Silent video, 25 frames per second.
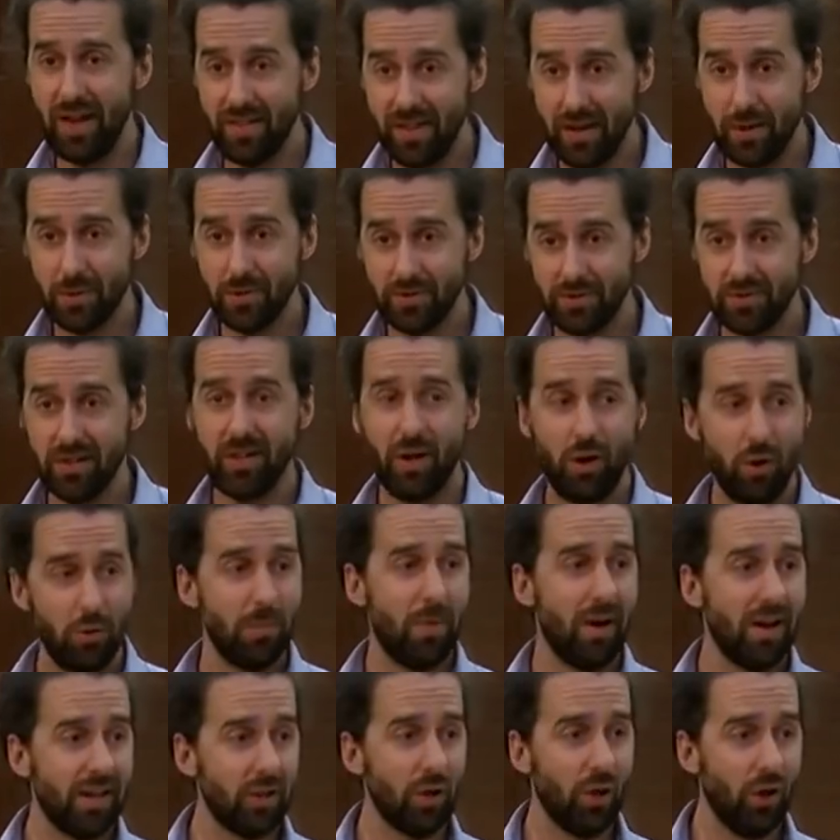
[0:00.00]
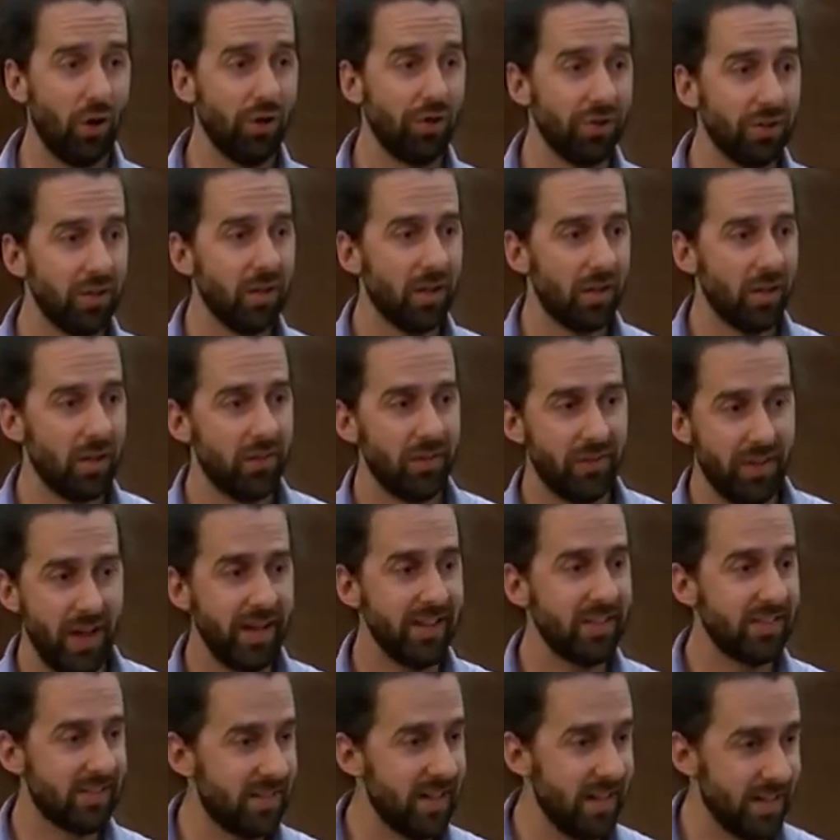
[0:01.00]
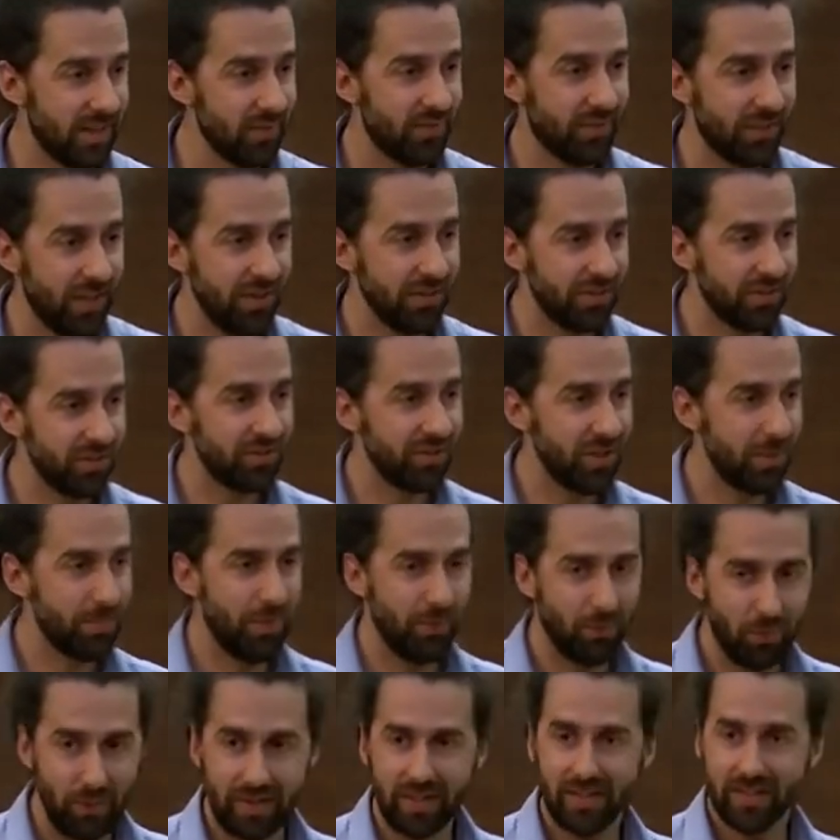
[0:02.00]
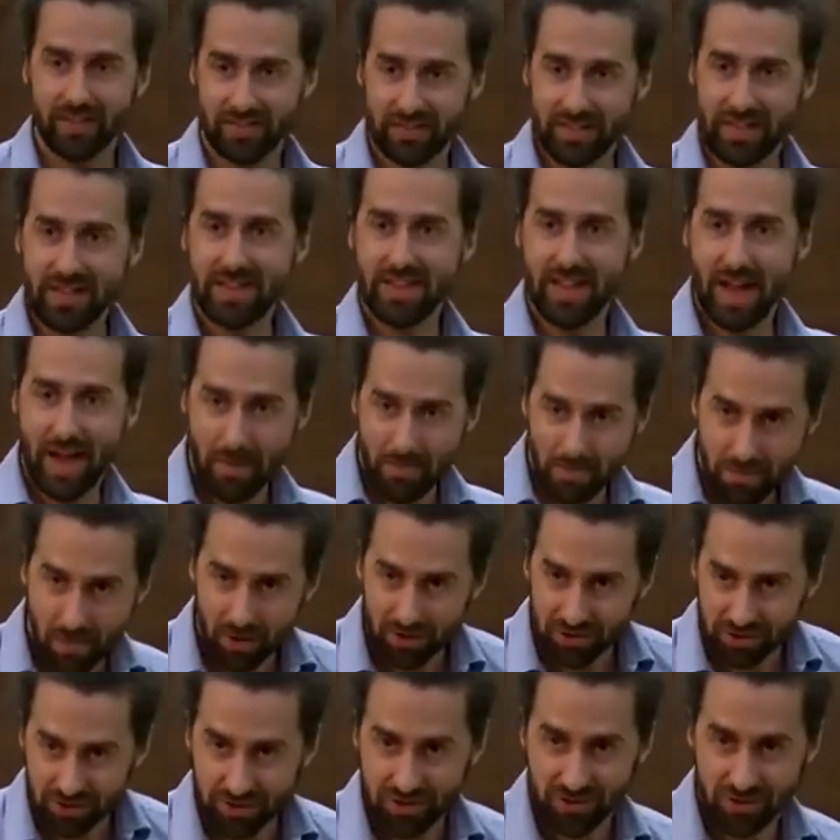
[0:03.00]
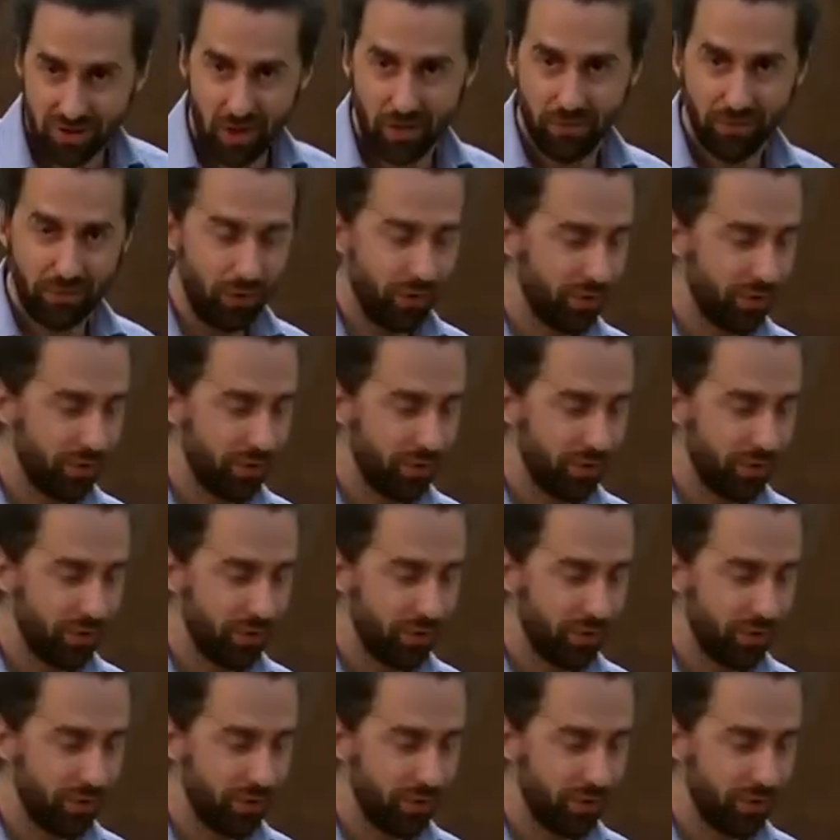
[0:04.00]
and they would have said, oh my God, that is the end of censorship if we can see that much stuff